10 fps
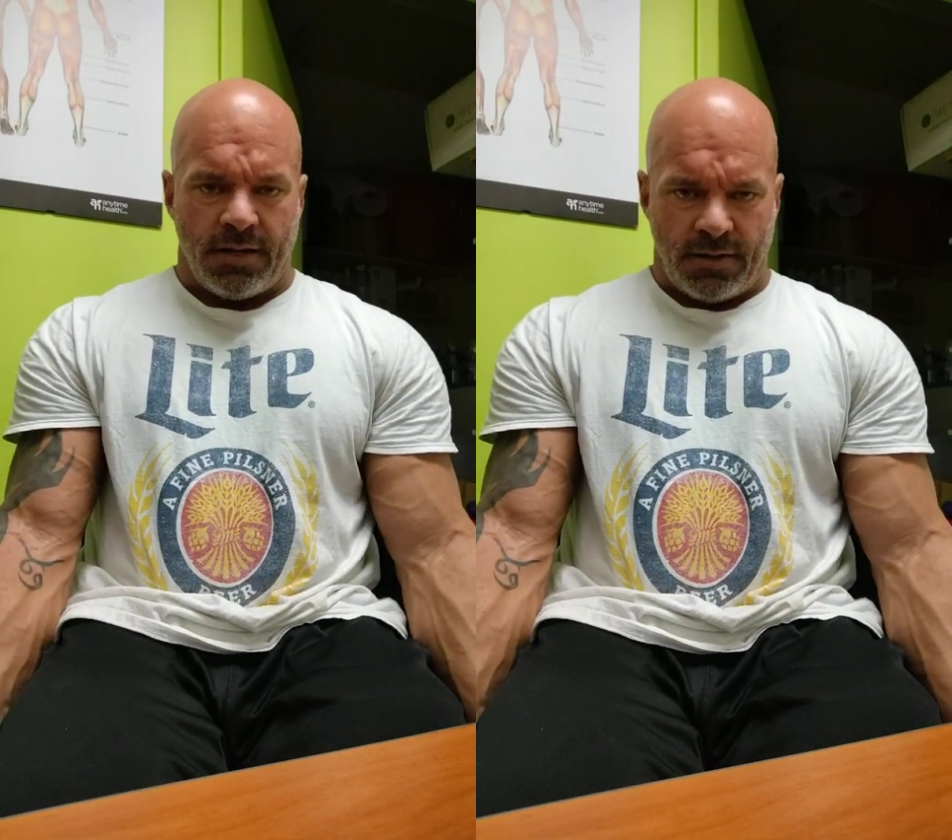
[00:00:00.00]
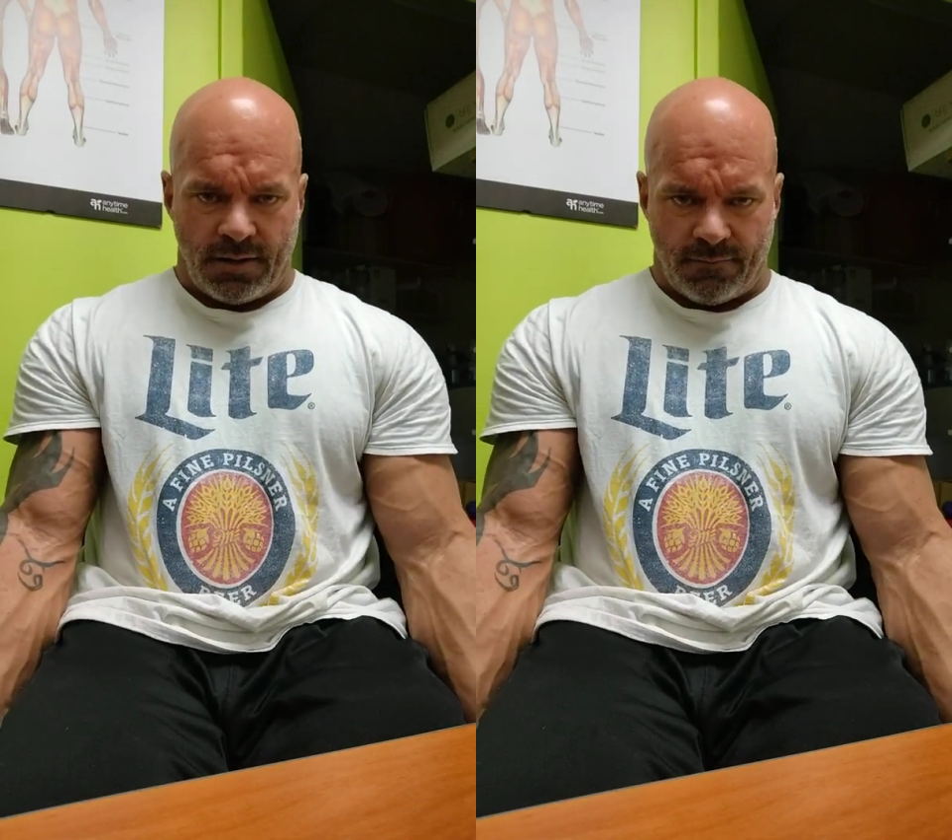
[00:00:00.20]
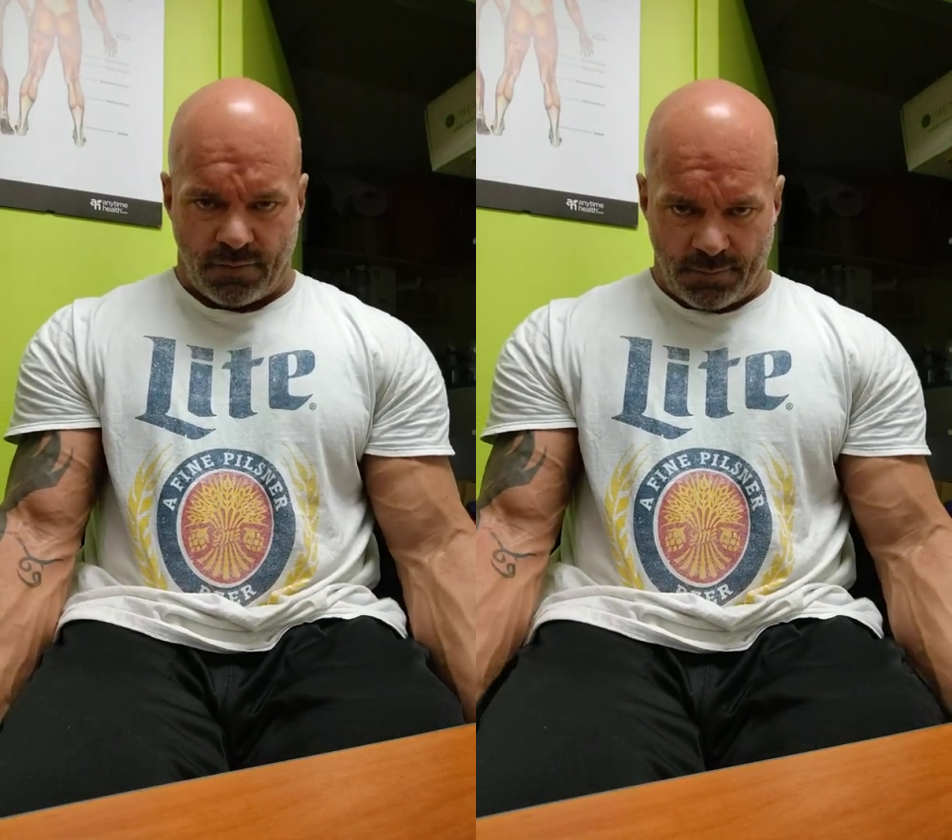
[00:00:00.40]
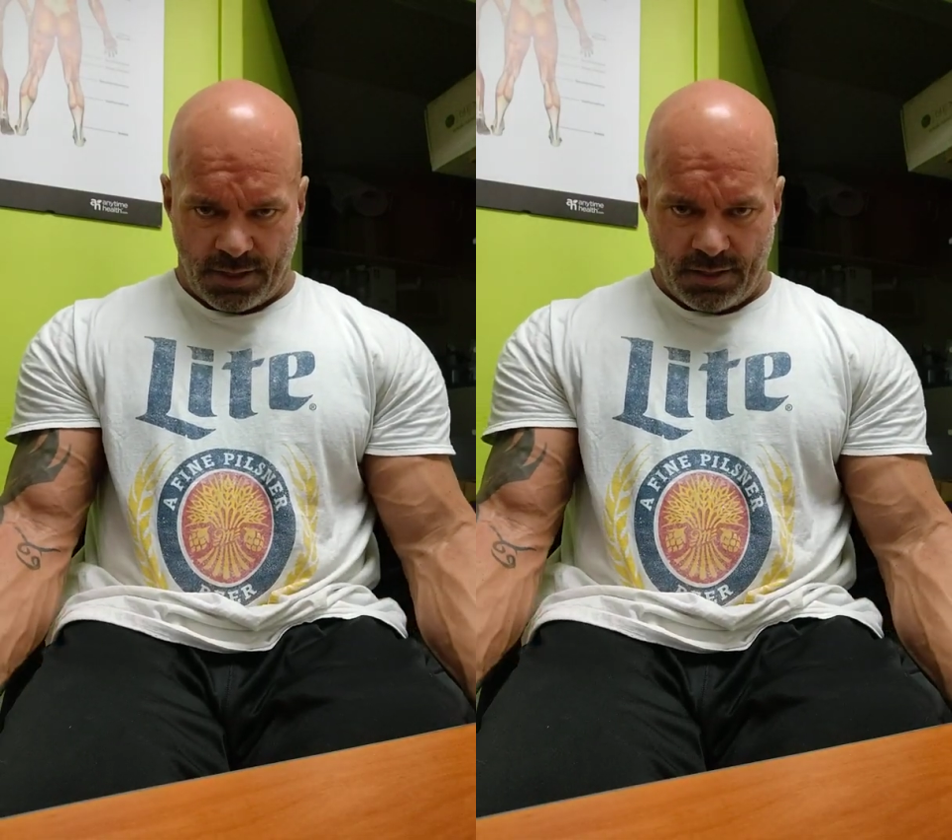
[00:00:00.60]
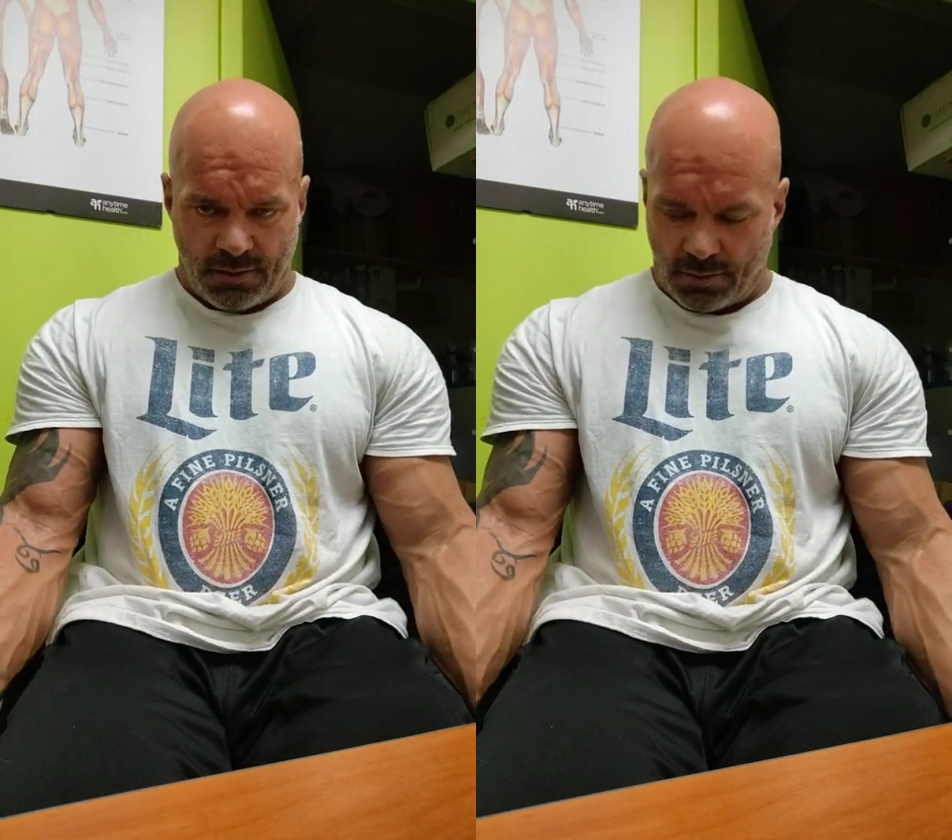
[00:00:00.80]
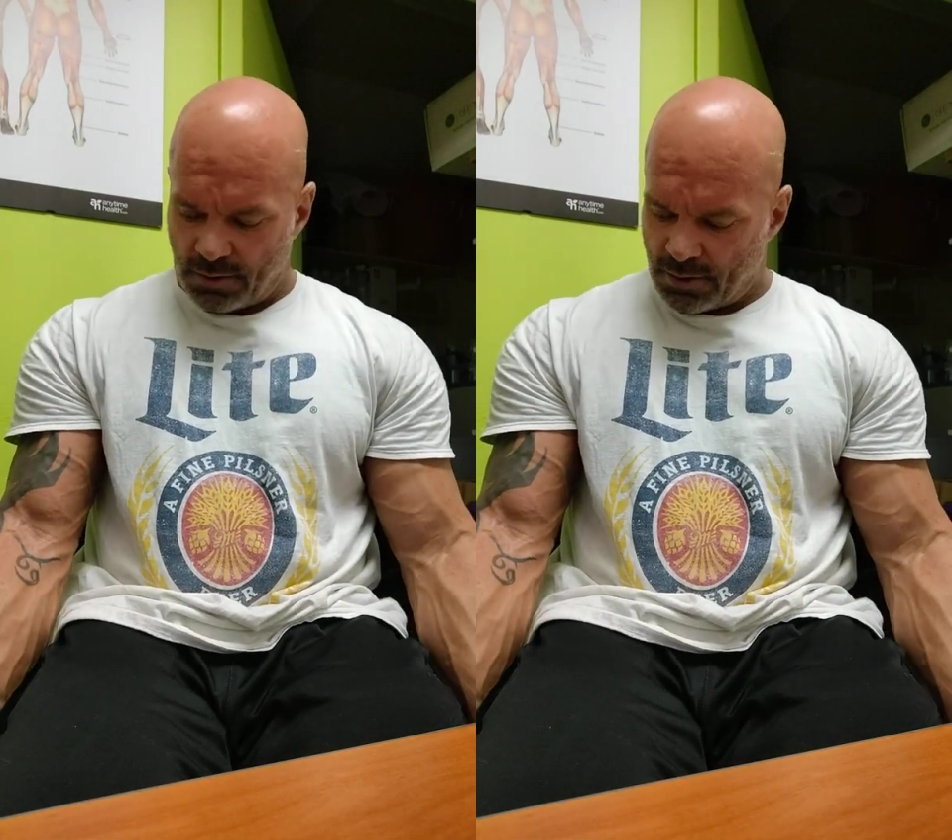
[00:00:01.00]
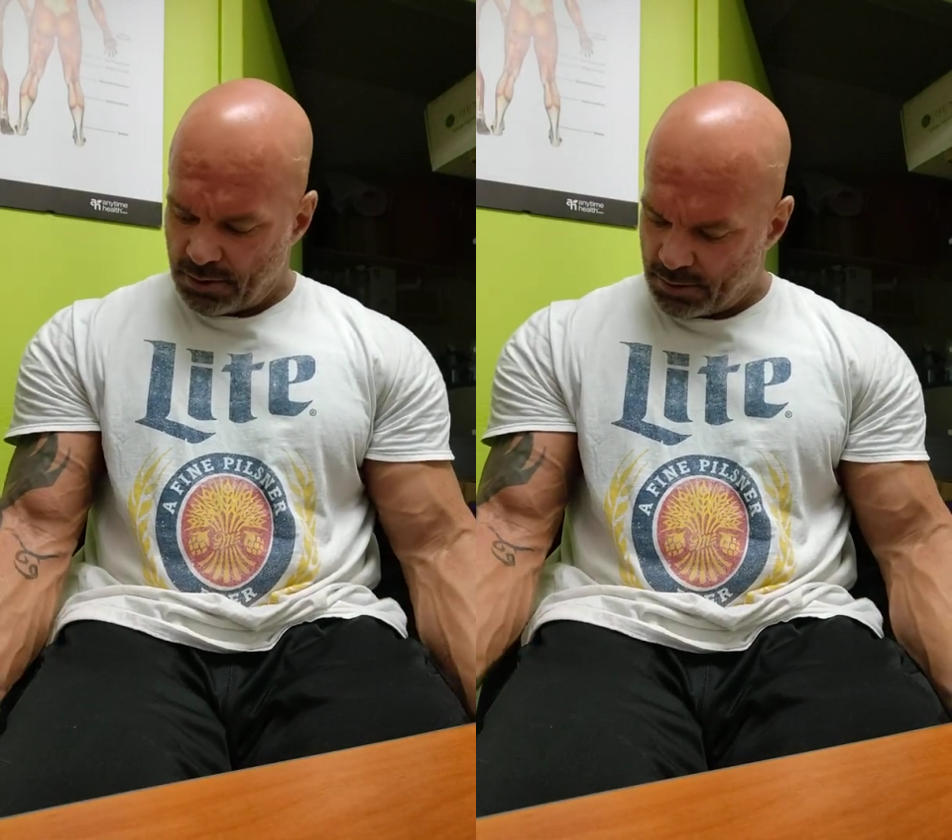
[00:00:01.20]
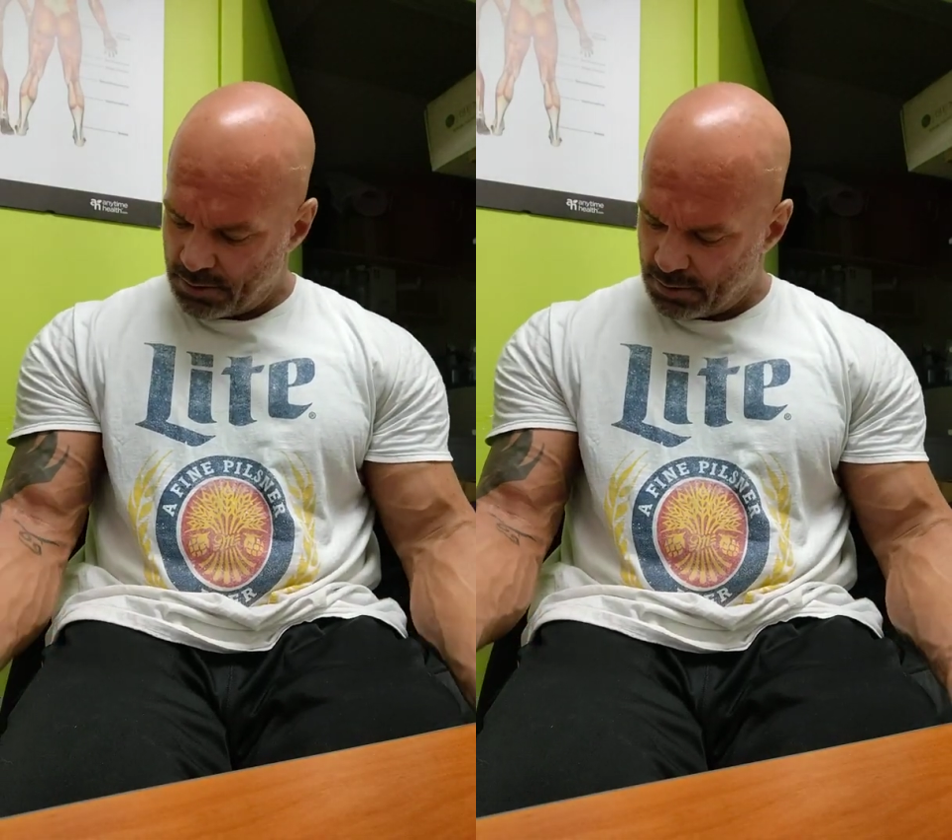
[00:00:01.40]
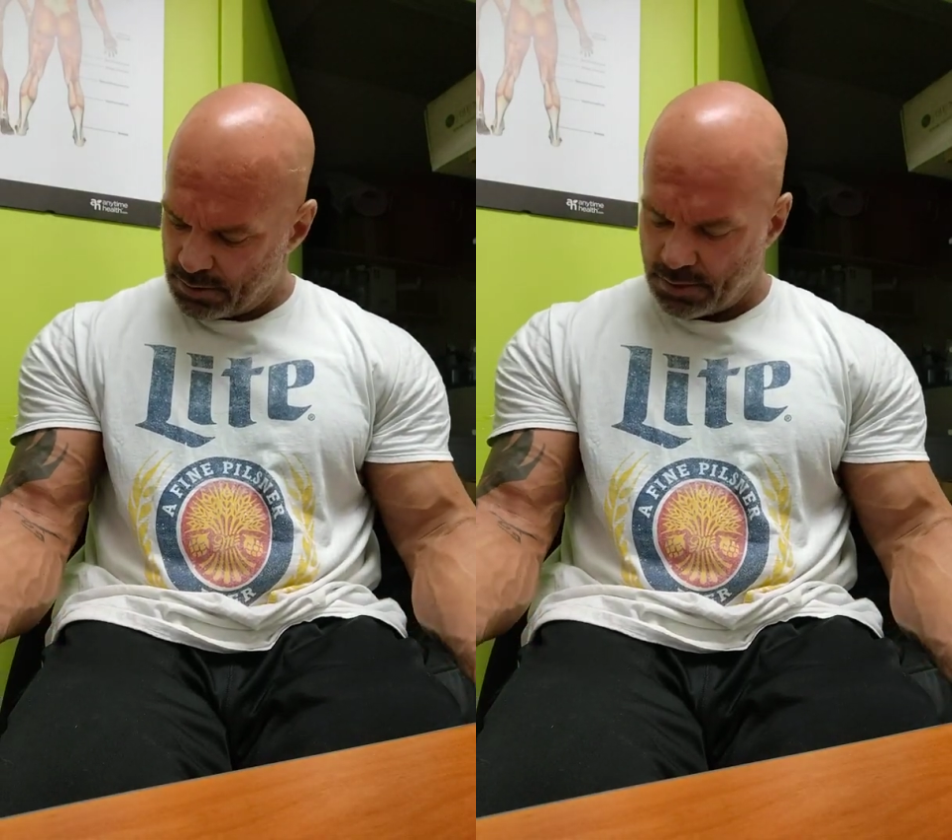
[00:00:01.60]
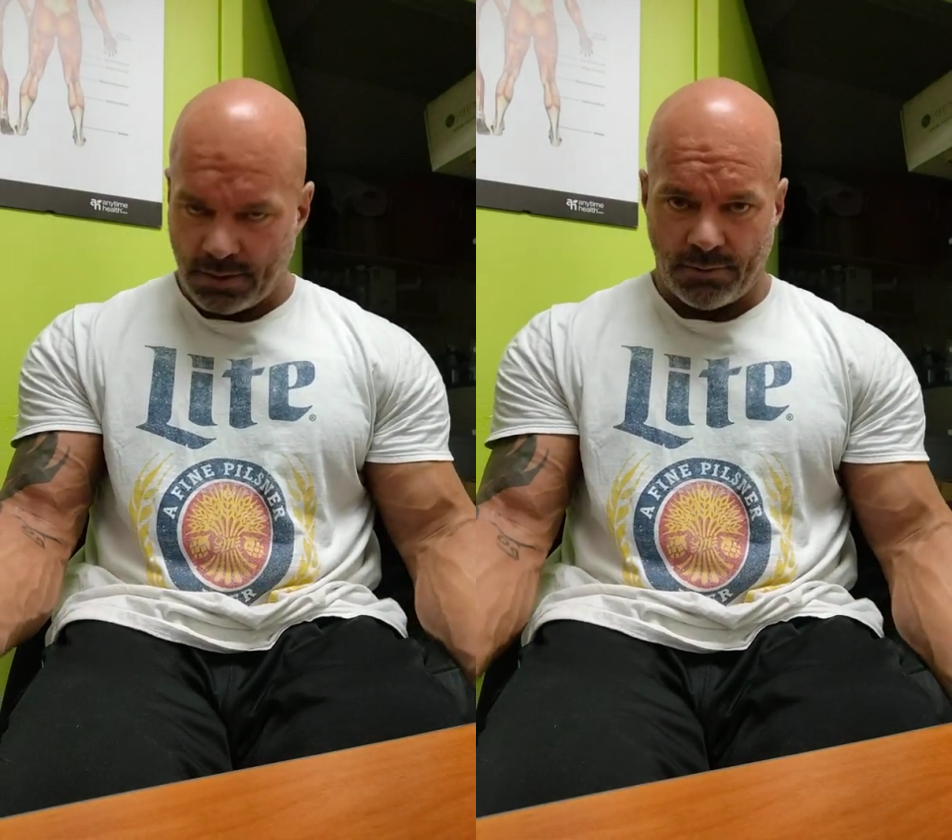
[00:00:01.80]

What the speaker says: And from here, it